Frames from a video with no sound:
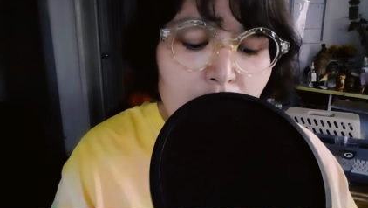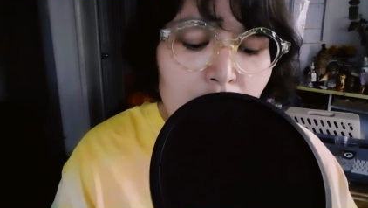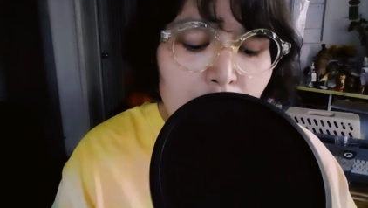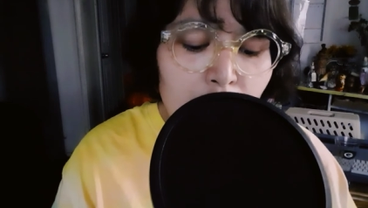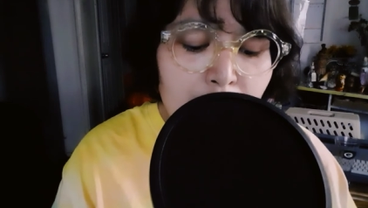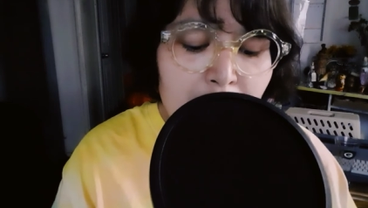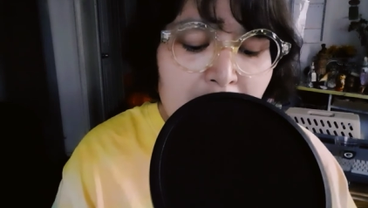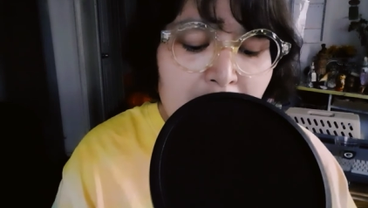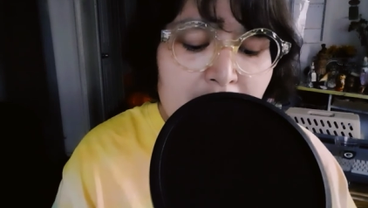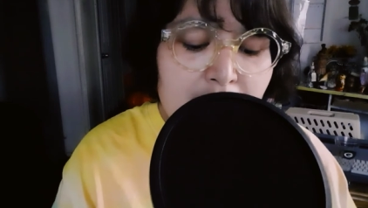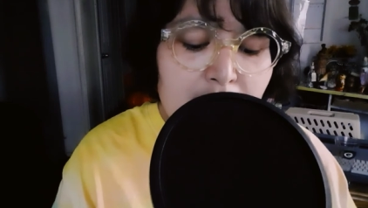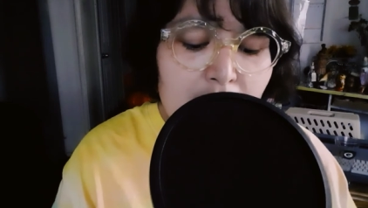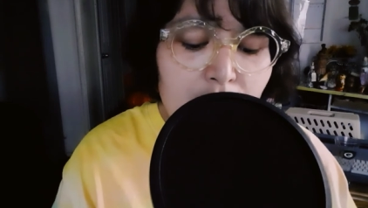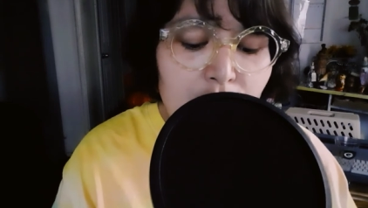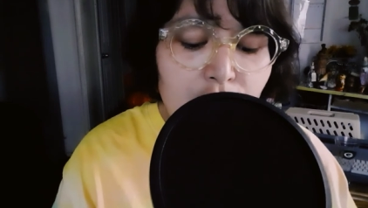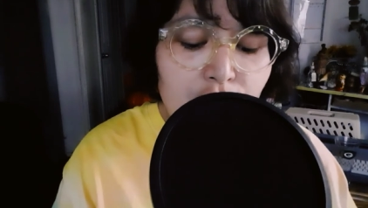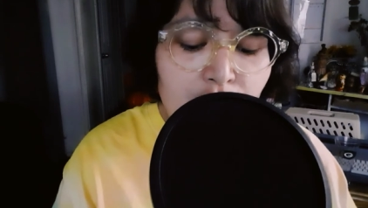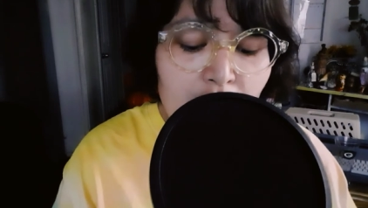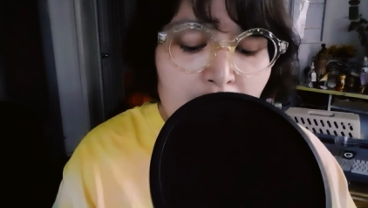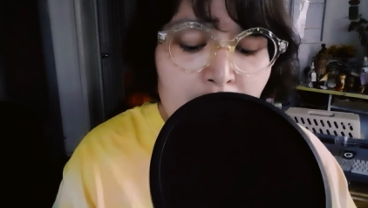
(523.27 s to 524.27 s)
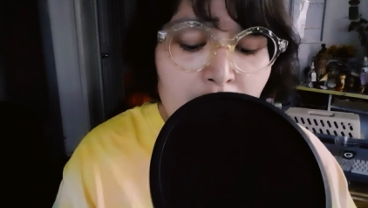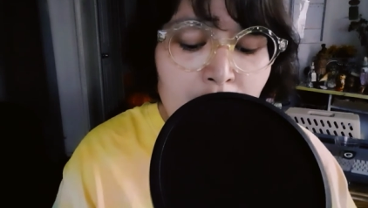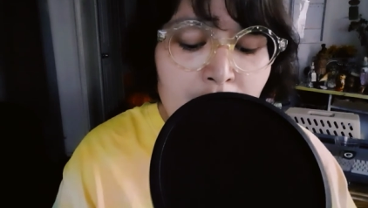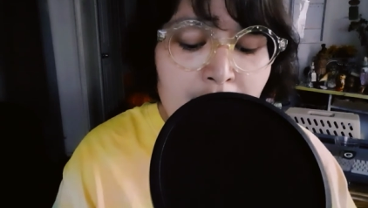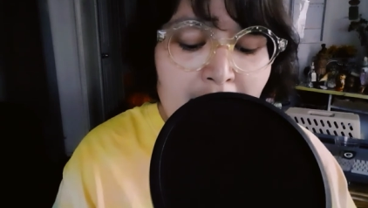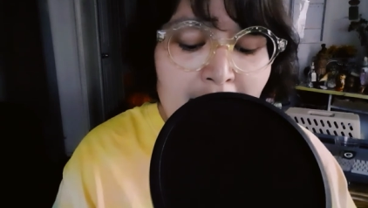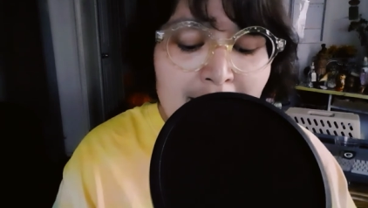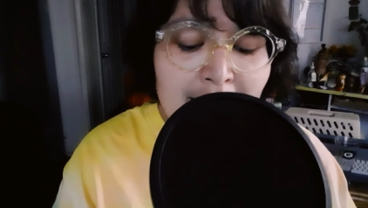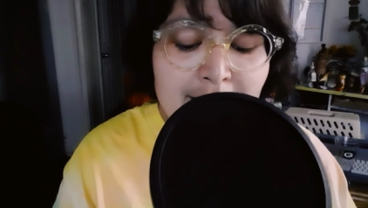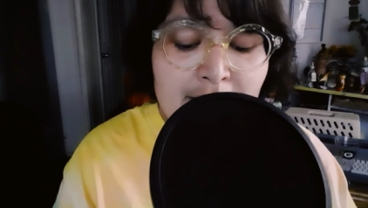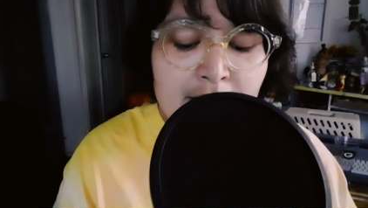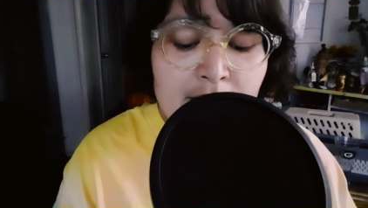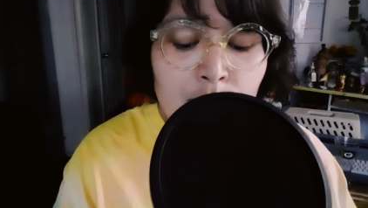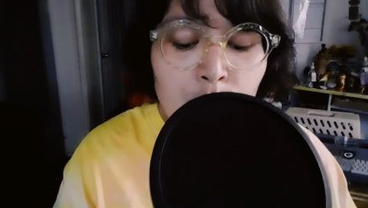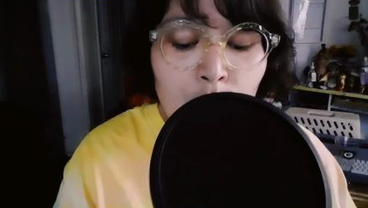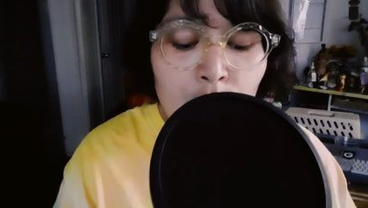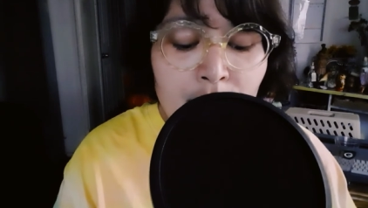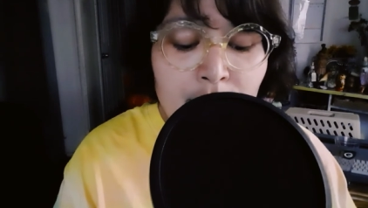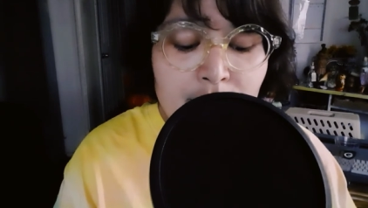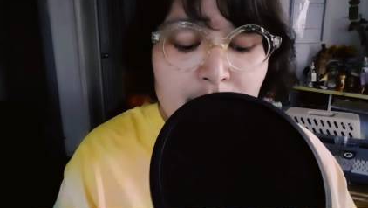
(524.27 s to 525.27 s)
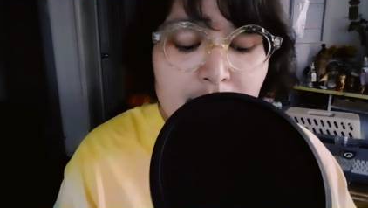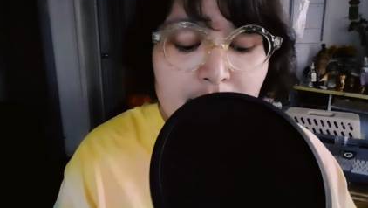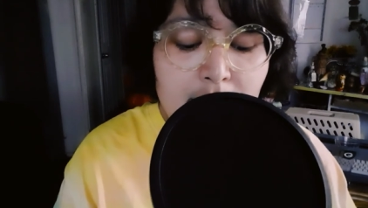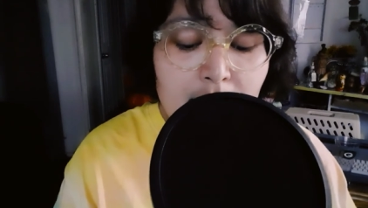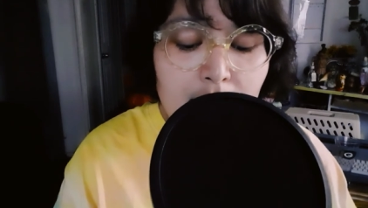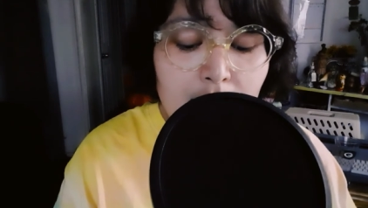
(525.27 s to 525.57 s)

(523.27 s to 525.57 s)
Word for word: Hermes shuddered at these words,